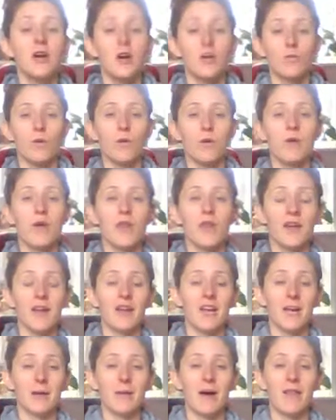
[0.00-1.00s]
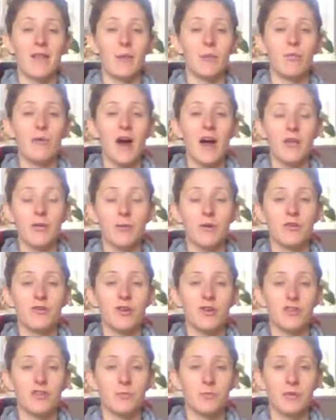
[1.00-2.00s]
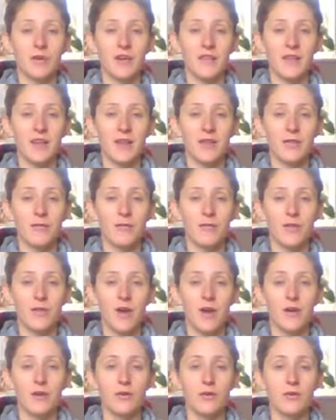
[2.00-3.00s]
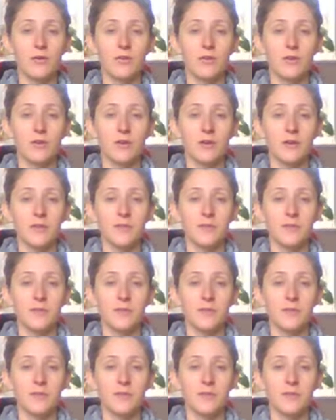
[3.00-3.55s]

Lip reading: when we're thinking about the breath, we're just breathing in through the nose.